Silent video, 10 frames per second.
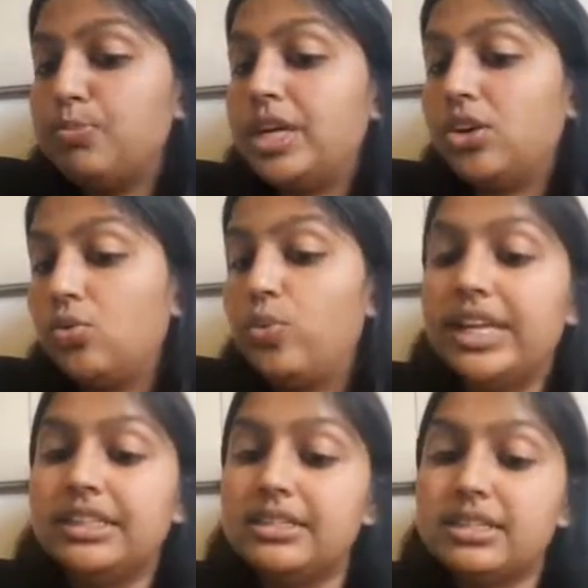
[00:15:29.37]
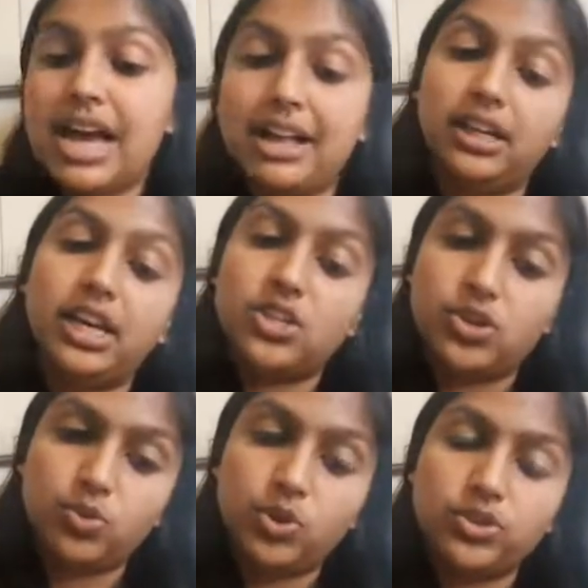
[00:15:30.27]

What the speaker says: bidder wins allocation rule.